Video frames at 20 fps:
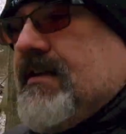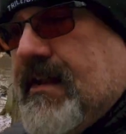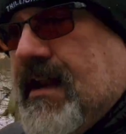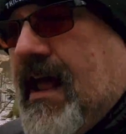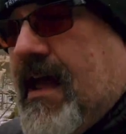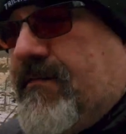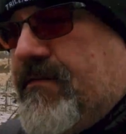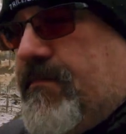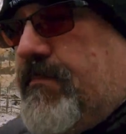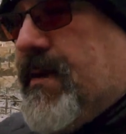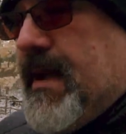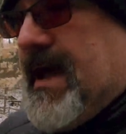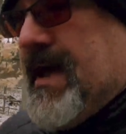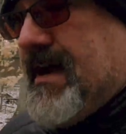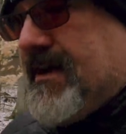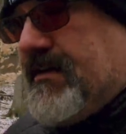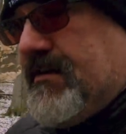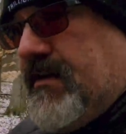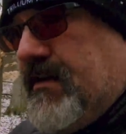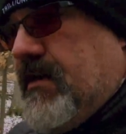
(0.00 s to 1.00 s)
did have it
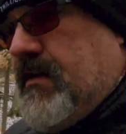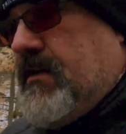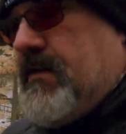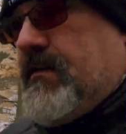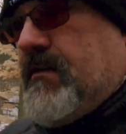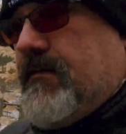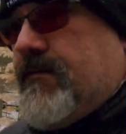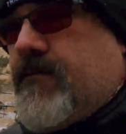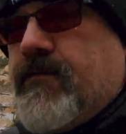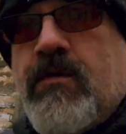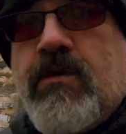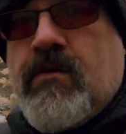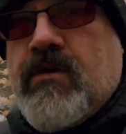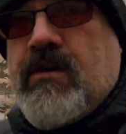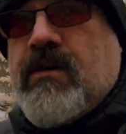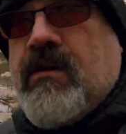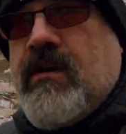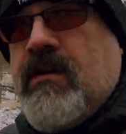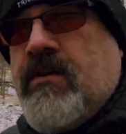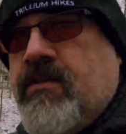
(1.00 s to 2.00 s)
packed
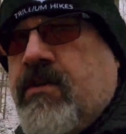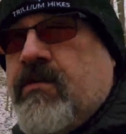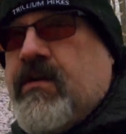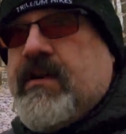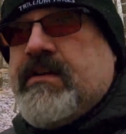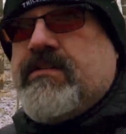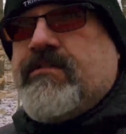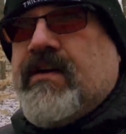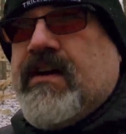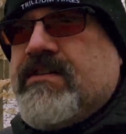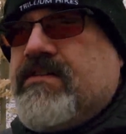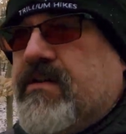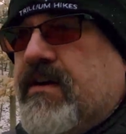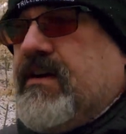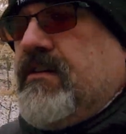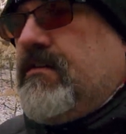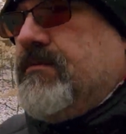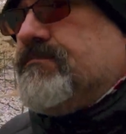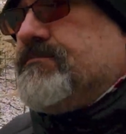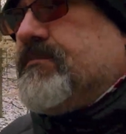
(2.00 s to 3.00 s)
for the Great Divide
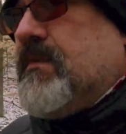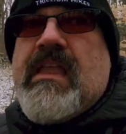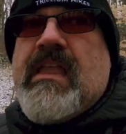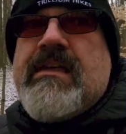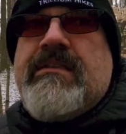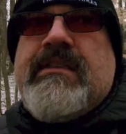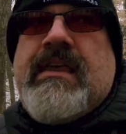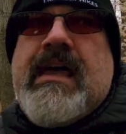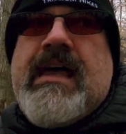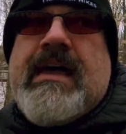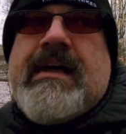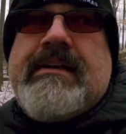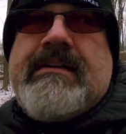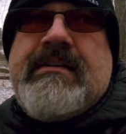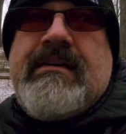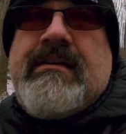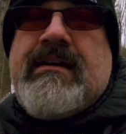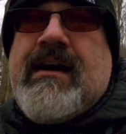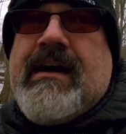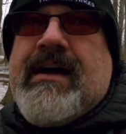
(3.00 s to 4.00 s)
Trail
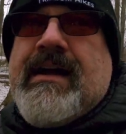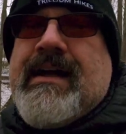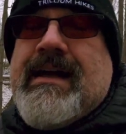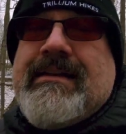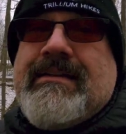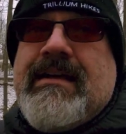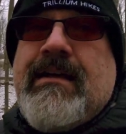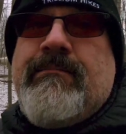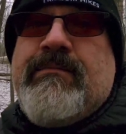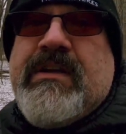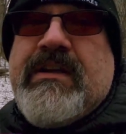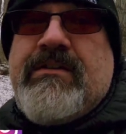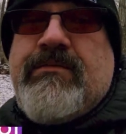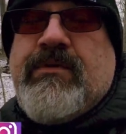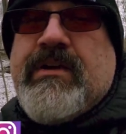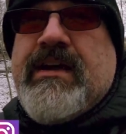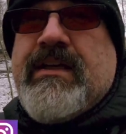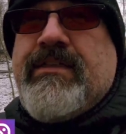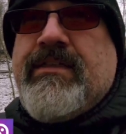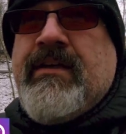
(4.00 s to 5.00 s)
that I attempted
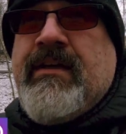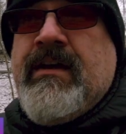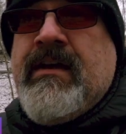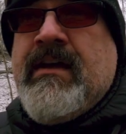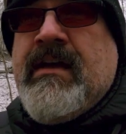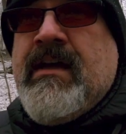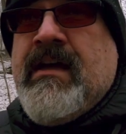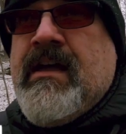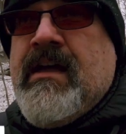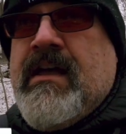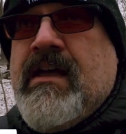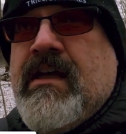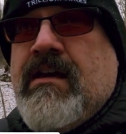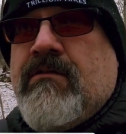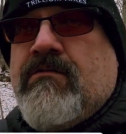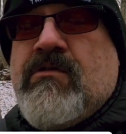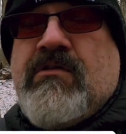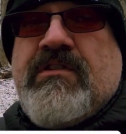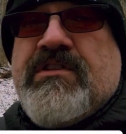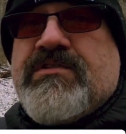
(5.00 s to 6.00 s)
with
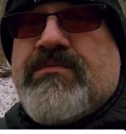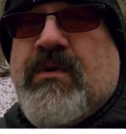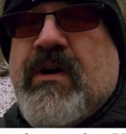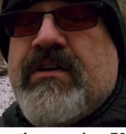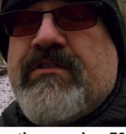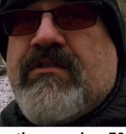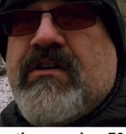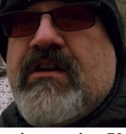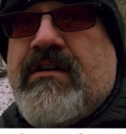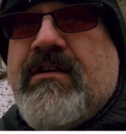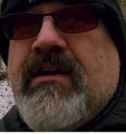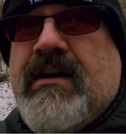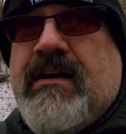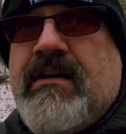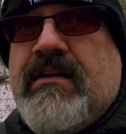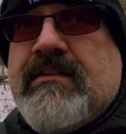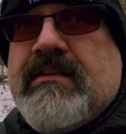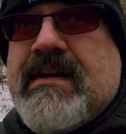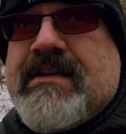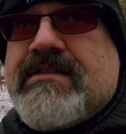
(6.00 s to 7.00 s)
Rootless Wanderer
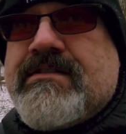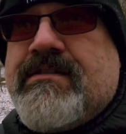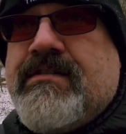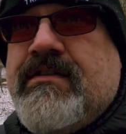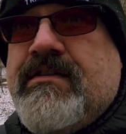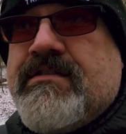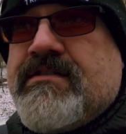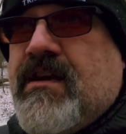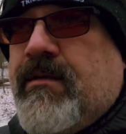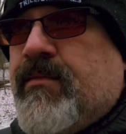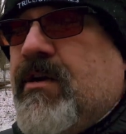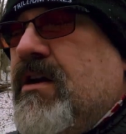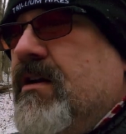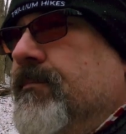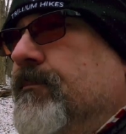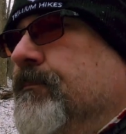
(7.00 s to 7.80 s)
last summer.